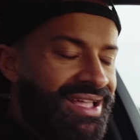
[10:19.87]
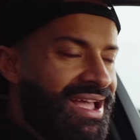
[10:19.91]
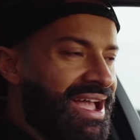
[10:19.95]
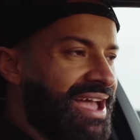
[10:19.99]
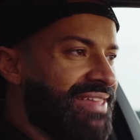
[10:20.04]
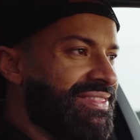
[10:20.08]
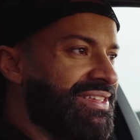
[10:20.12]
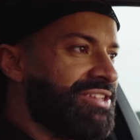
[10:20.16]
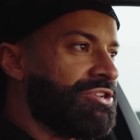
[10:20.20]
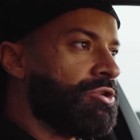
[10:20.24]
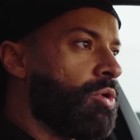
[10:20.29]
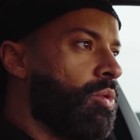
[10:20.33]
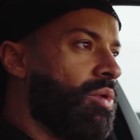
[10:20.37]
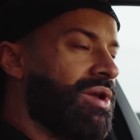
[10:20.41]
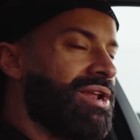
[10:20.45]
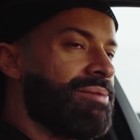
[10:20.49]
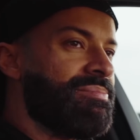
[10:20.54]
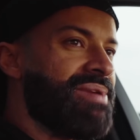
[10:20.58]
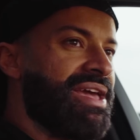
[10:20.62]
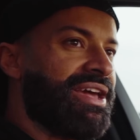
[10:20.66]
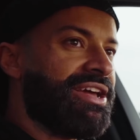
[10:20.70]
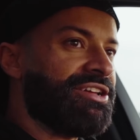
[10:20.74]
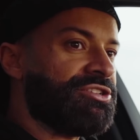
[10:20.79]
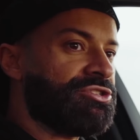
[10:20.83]
and they don't want to
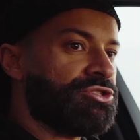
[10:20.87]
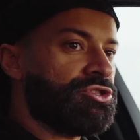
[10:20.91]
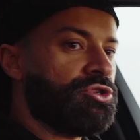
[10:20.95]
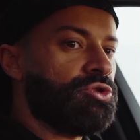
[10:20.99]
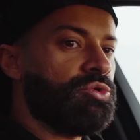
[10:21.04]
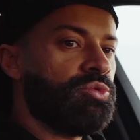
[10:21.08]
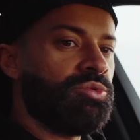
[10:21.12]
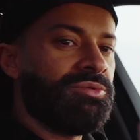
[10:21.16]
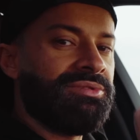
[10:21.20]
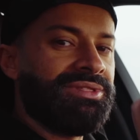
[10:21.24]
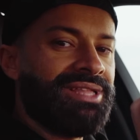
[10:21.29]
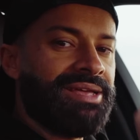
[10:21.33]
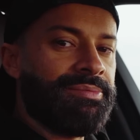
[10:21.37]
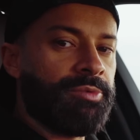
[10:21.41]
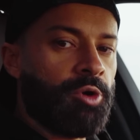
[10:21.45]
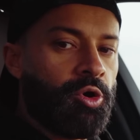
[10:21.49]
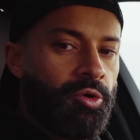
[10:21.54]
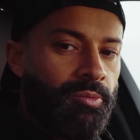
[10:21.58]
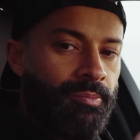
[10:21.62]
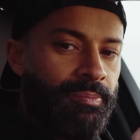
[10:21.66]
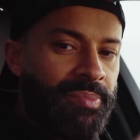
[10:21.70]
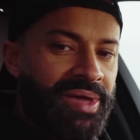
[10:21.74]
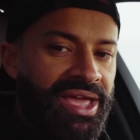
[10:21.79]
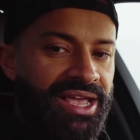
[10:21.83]
make it too
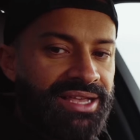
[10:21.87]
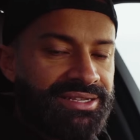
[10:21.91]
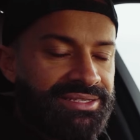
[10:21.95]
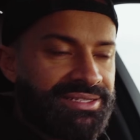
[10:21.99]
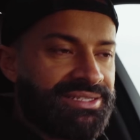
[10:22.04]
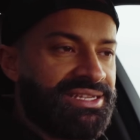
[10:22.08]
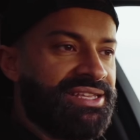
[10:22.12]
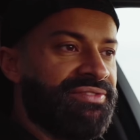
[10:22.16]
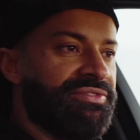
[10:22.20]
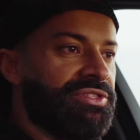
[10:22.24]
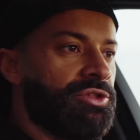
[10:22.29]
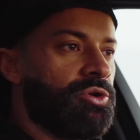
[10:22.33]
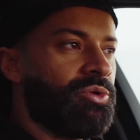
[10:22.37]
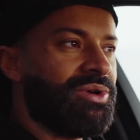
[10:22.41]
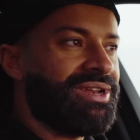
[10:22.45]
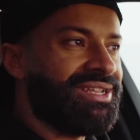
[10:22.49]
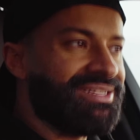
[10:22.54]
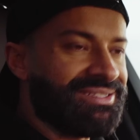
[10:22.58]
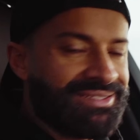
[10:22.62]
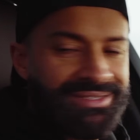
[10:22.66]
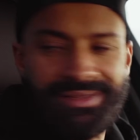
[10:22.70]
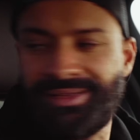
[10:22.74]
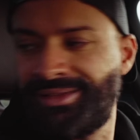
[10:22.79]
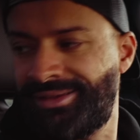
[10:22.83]
limo based, even though it
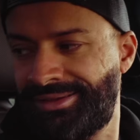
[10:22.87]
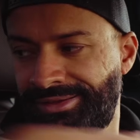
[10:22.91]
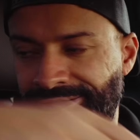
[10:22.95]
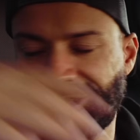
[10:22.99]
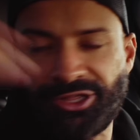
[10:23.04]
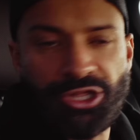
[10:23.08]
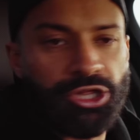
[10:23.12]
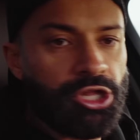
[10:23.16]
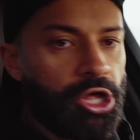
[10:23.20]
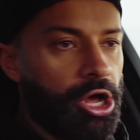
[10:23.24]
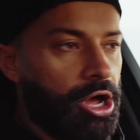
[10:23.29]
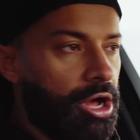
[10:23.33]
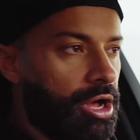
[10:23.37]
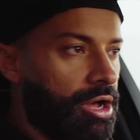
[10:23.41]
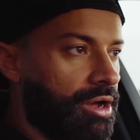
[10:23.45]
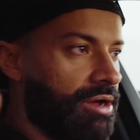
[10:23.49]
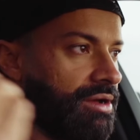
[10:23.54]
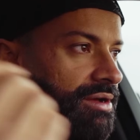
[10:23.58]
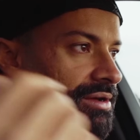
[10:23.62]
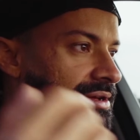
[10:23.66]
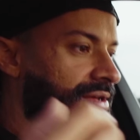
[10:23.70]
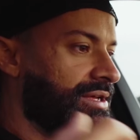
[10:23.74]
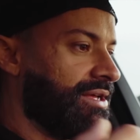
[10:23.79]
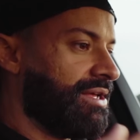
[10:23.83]
is
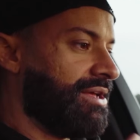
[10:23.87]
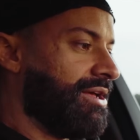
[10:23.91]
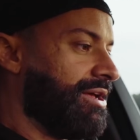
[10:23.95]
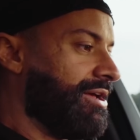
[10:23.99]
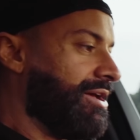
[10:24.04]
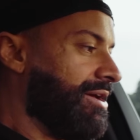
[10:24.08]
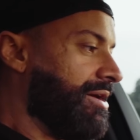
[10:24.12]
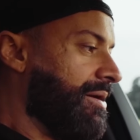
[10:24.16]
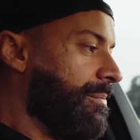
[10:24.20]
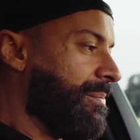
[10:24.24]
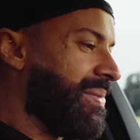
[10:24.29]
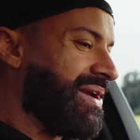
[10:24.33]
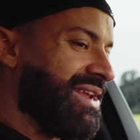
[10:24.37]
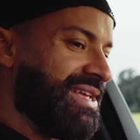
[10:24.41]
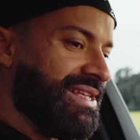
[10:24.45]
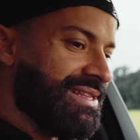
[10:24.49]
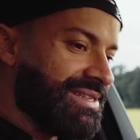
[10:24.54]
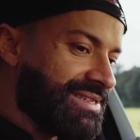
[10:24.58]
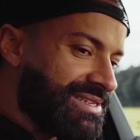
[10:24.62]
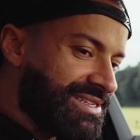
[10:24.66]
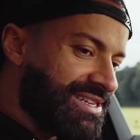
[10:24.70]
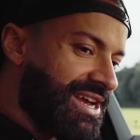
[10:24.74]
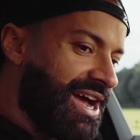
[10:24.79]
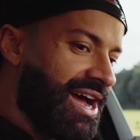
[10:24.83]
long. But
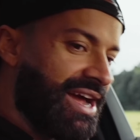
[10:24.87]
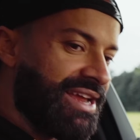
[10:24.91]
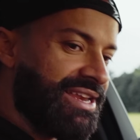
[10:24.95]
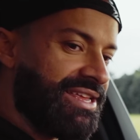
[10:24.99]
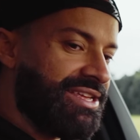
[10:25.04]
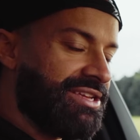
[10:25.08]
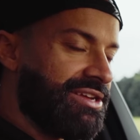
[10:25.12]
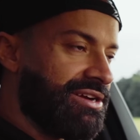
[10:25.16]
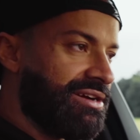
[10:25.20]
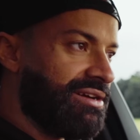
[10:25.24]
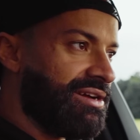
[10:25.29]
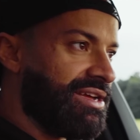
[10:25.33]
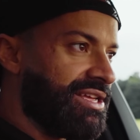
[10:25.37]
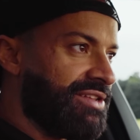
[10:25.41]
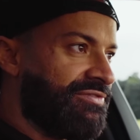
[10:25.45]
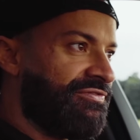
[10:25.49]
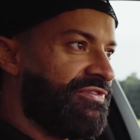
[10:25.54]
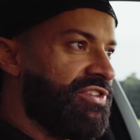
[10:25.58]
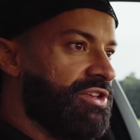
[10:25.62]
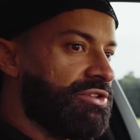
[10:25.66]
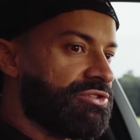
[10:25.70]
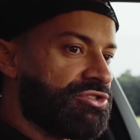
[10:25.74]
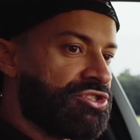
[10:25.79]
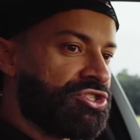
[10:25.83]
inside here, it
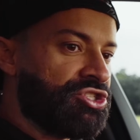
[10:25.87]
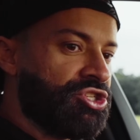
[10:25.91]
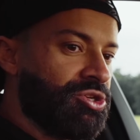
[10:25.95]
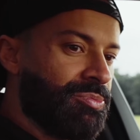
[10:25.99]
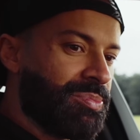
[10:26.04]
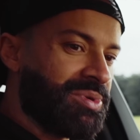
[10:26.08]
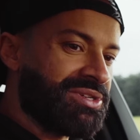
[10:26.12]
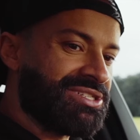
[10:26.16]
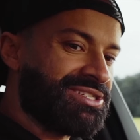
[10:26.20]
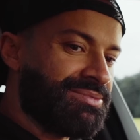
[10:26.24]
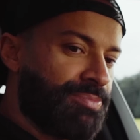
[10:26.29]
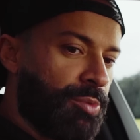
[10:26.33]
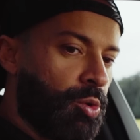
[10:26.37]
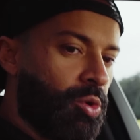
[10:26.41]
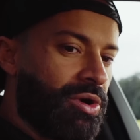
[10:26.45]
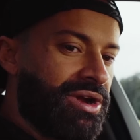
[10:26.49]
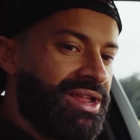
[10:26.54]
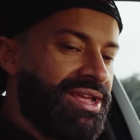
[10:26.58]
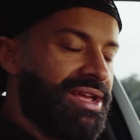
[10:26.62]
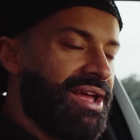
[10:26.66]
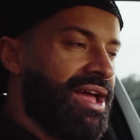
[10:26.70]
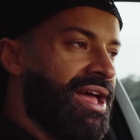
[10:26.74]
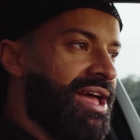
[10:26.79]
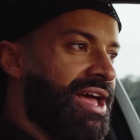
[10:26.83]
feels super
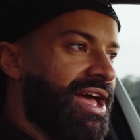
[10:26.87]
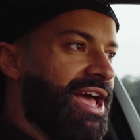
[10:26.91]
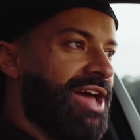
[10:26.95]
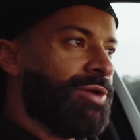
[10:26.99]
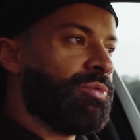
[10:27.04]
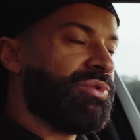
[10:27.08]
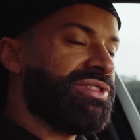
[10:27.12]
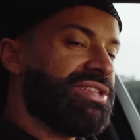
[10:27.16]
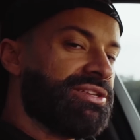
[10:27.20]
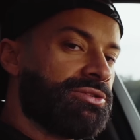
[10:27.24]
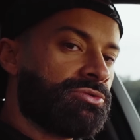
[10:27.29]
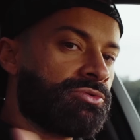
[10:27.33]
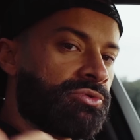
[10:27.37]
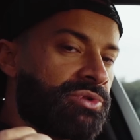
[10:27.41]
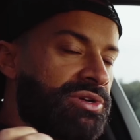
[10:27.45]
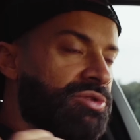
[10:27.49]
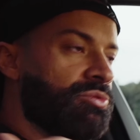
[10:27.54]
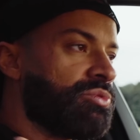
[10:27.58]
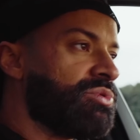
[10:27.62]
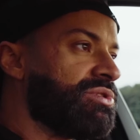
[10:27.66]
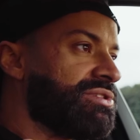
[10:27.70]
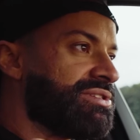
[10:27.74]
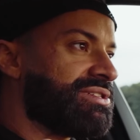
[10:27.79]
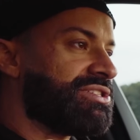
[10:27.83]
sporty, and with this rear
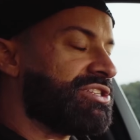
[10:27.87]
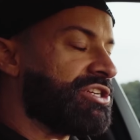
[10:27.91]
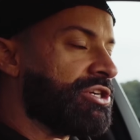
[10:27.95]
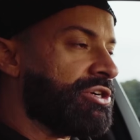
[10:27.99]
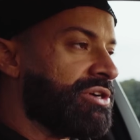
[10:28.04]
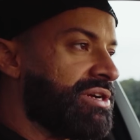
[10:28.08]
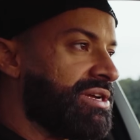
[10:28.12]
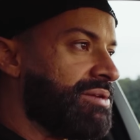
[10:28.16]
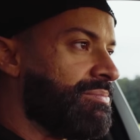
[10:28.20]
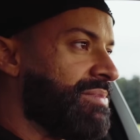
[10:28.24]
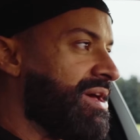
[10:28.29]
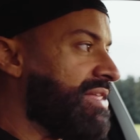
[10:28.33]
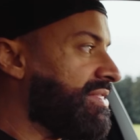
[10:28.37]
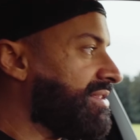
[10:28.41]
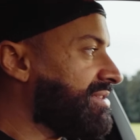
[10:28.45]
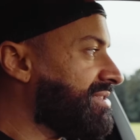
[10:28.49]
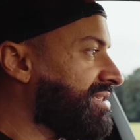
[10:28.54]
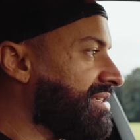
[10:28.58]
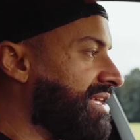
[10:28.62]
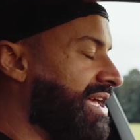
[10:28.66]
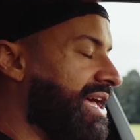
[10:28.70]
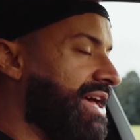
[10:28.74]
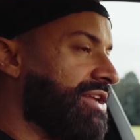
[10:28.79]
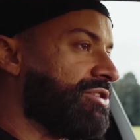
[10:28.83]
wheel steering, man, this
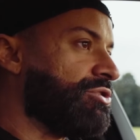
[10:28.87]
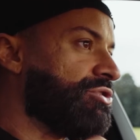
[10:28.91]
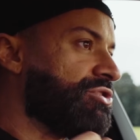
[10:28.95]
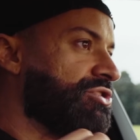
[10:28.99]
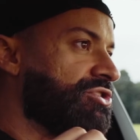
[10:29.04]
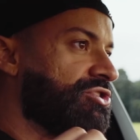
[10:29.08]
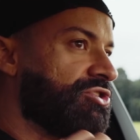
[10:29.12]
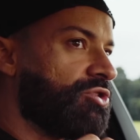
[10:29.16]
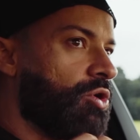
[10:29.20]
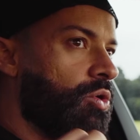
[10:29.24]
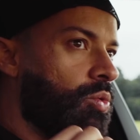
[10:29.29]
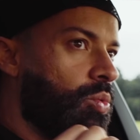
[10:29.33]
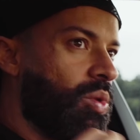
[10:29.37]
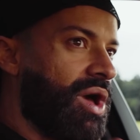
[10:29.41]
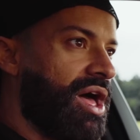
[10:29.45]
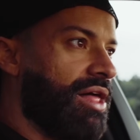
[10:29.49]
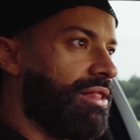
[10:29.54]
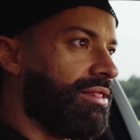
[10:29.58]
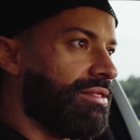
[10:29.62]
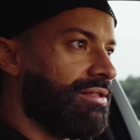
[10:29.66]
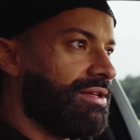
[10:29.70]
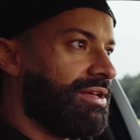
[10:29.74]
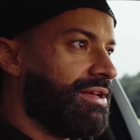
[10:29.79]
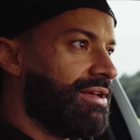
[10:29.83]
thing handles so
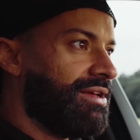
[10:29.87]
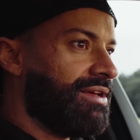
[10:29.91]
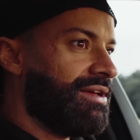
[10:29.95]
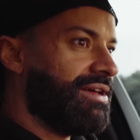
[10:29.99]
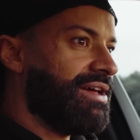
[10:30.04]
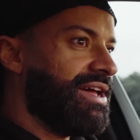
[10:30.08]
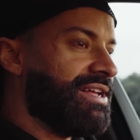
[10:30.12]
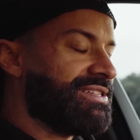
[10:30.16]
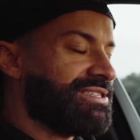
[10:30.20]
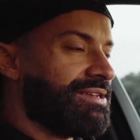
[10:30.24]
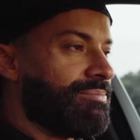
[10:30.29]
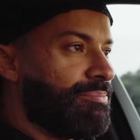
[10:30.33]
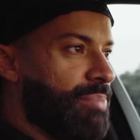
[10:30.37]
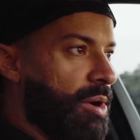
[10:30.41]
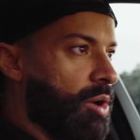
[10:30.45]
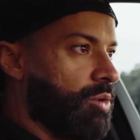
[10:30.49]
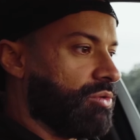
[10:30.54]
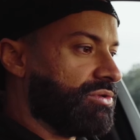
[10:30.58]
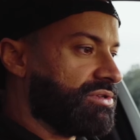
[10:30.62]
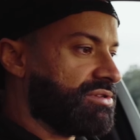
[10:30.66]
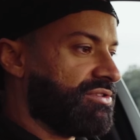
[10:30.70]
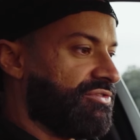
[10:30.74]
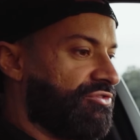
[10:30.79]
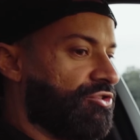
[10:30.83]
well. It's a
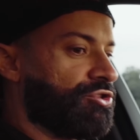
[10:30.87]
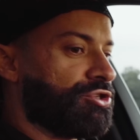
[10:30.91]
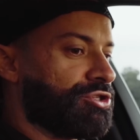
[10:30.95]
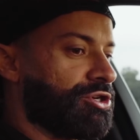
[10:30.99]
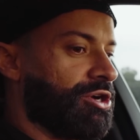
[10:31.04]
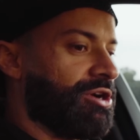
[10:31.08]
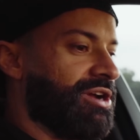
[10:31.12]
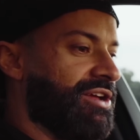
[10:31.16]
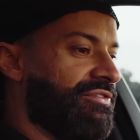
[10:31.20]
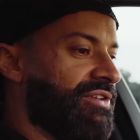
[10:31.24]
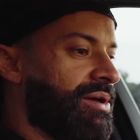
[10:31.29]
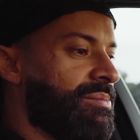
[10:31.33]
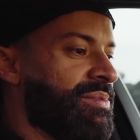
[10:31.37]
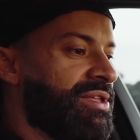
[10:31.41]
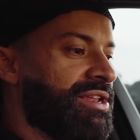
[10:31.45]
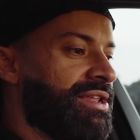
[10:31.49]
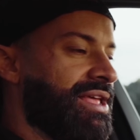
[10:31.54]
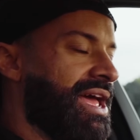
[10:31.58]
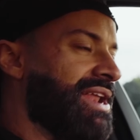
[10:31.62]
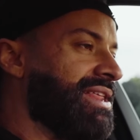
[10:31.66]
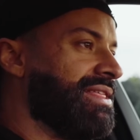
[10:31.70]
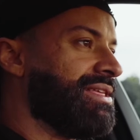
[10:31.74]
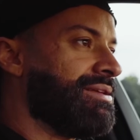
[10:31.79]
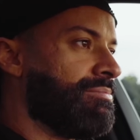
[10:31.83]
boat, for sure. If I'm in
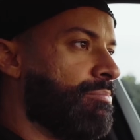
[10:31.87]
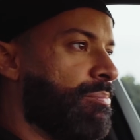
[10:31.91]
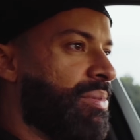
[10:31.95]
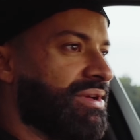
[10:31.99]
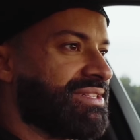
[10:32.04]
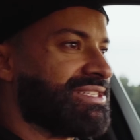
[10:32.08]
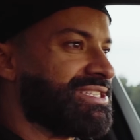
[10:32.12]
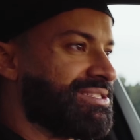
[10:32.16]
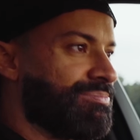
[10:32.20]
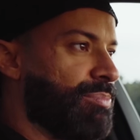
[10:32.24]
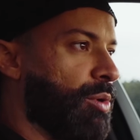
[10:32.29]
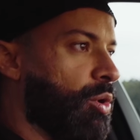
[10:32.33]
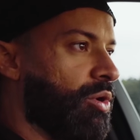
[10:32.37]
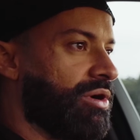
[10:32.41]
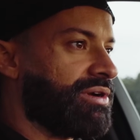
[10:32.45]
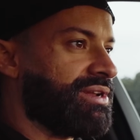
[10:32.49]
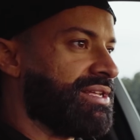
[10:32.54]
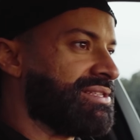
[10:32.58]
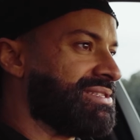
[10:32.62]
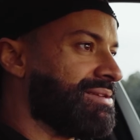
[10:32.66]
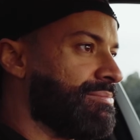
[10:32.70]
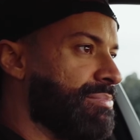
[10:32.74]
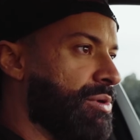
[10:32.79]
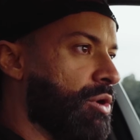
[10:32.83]
anything but sport,
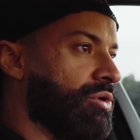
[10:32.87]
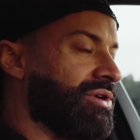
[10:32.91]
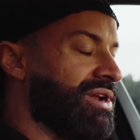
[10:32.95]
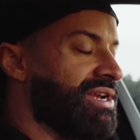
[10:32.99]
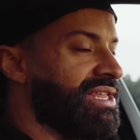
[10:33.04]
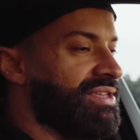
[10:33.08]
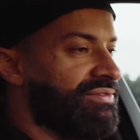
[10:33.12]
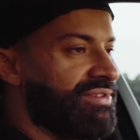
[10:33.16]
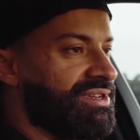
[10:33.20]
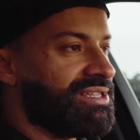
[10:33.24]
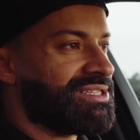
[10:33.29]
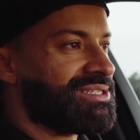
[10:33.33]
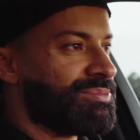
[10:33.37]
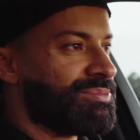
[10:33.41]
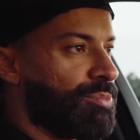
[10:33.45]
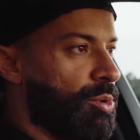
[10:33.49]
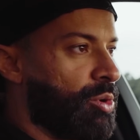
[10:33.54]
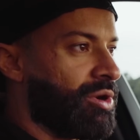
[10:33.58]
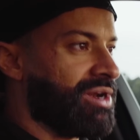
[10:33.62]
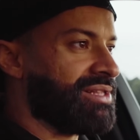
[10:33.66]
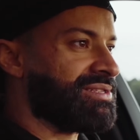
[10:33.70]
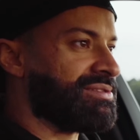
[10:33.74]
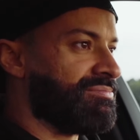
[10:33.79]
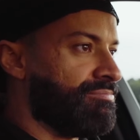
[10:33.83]
it's a boat. And even in
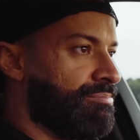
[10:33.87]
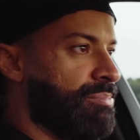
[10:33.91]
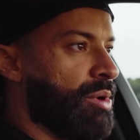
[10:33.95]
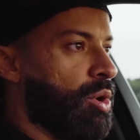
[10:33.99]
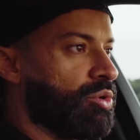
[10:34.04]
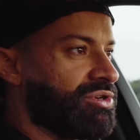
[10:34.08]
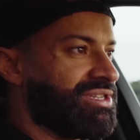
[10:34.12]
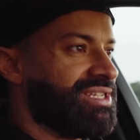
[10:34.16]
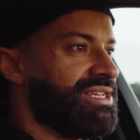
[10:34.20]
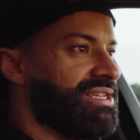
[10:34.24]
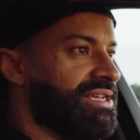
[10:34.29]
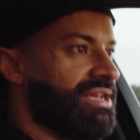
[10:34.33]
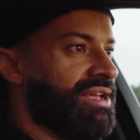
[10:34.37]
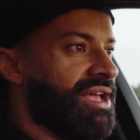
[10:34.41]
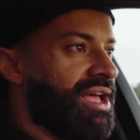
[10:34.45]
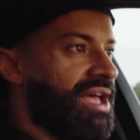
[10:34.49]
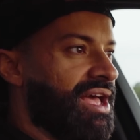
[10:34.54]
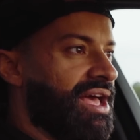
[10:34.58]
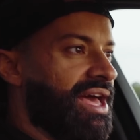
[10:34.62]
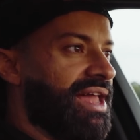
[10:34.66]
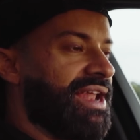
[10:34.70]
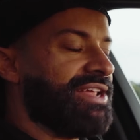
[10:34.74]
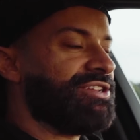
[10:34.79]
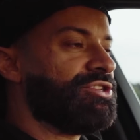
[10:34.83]
sport, it's boaty.
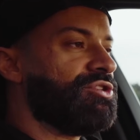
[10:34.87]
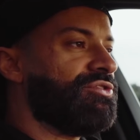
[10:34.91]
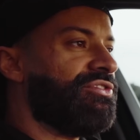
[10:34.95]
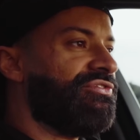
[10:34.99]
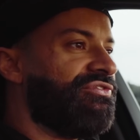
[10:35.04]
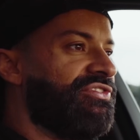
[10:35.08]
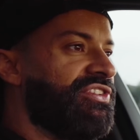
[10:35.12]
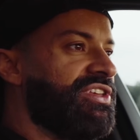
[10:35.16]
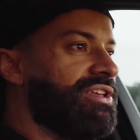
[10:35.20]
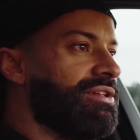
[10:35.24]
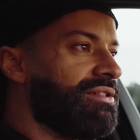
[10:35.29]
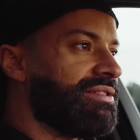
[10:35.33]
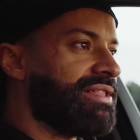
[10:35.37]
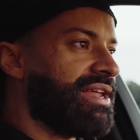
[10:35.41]
And I do feel